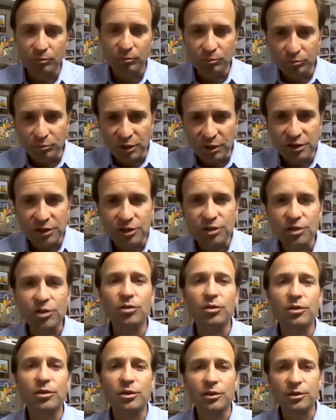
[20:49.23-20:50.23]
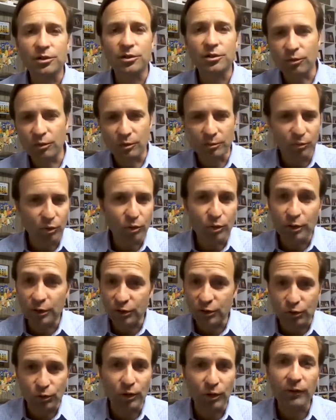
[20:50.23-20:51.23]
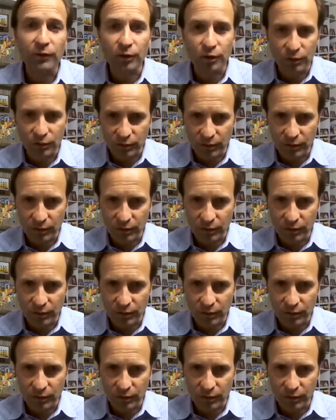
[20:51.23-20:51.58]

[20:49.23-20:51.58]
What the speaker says: business owners or boards or whoever